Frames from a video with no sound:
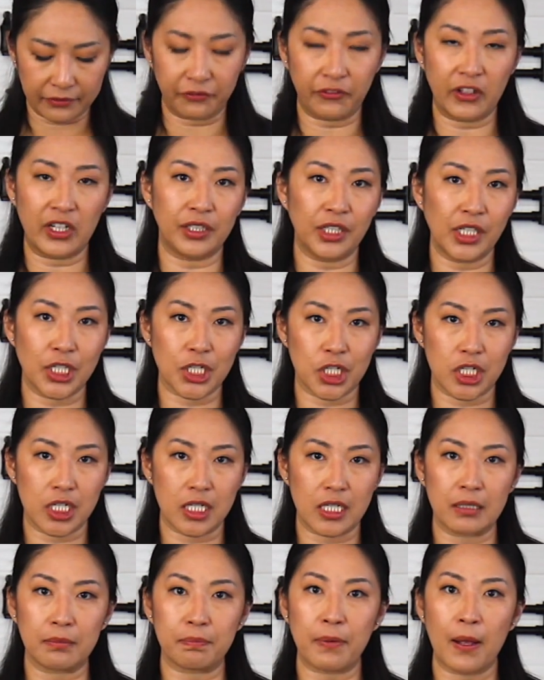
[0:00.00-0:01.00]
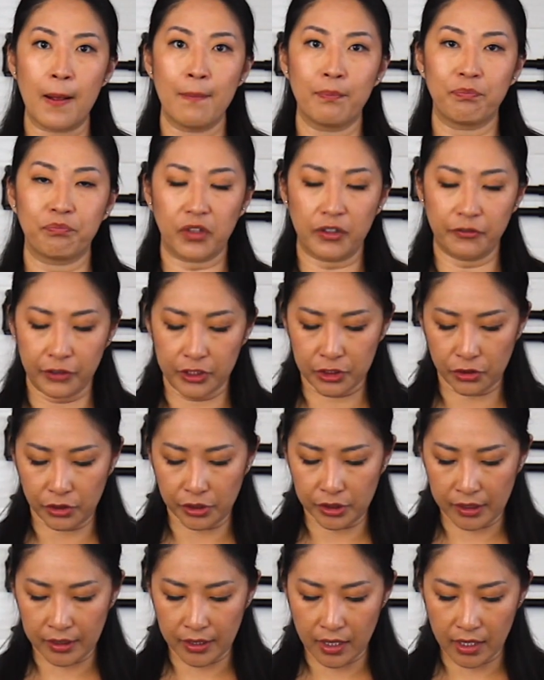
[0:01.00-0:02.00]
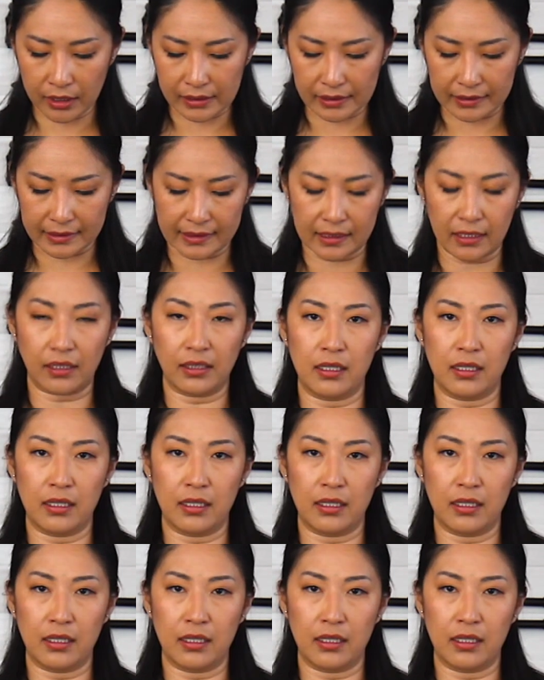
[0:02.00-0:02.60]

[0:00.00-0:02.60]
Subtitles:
very cheap Victorinox